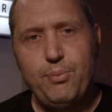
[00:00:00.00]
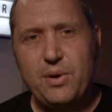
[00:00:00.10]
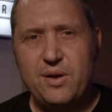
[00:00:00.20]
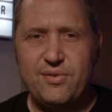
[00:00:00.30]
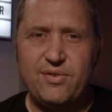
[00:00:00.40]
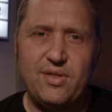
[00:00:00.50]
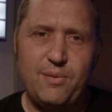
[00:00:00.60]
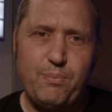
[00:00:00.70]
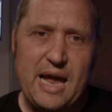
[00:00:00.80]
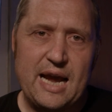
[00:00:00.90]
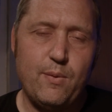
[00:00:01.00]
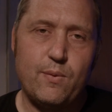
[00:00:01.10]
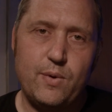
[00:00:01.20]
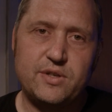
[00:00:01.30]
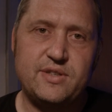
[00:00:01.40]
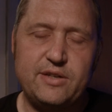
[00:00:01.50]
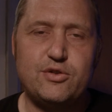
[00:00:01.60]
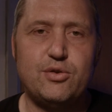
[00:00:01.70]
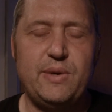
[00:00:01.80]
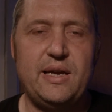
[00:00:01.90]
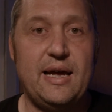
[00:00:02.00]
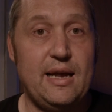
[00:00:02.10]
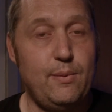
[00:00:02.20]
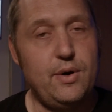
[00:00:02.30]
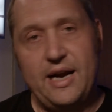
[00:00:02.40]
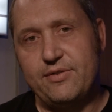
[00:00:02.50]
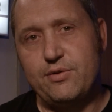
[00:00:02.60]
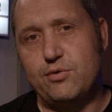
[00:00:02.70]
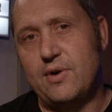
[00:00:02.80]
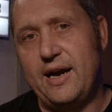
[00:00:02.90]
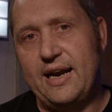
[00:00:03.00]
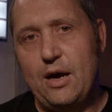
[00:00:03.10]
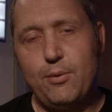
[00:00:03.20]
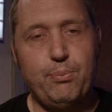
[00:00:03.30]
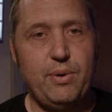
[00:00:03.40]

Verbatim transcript: because the pack were sent to me and I were asked to try it out,